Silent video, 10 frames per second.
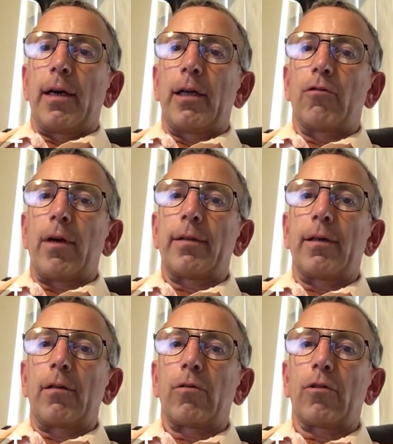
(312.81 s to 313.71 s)

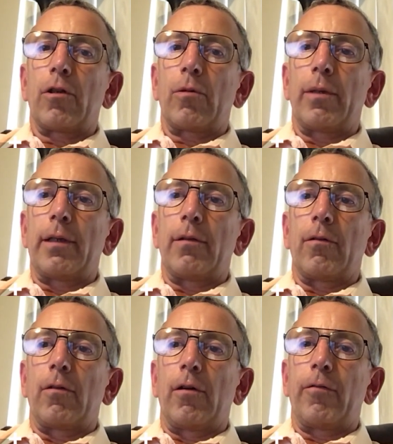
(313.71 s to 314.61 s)
hydroxychloroquine,
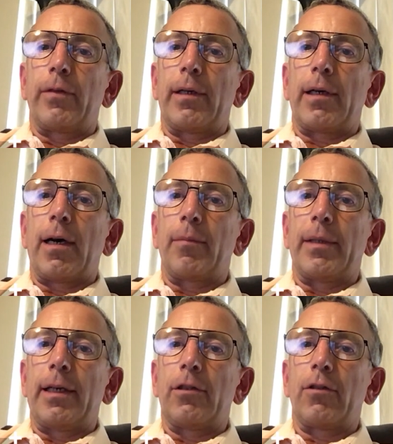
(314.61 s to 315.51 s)
often in
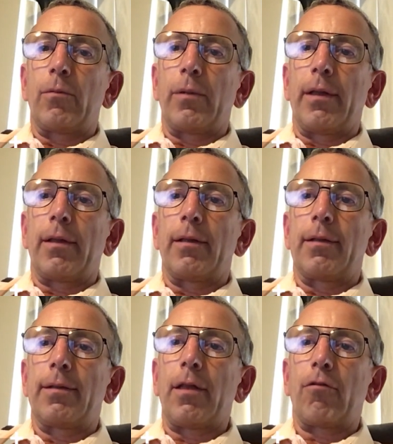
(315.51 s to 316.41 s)
combination with
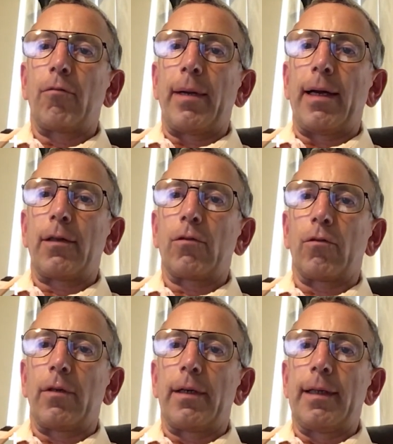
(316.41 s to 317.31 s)
Zithromax
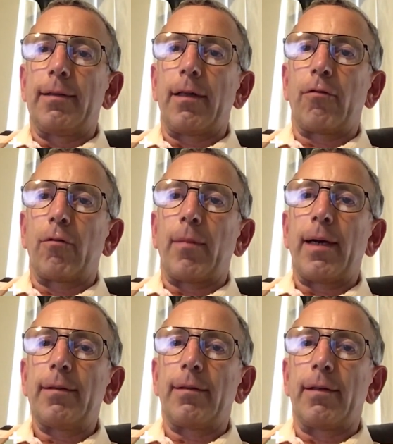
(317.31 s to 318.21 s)
or
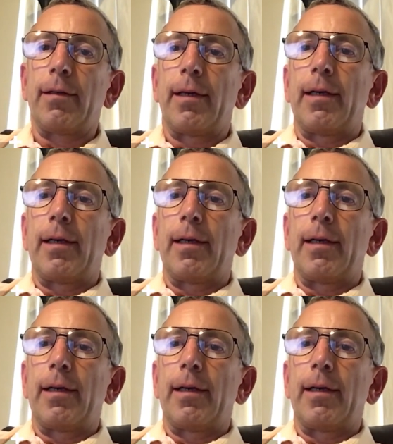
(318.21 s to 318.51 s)
azithromycin,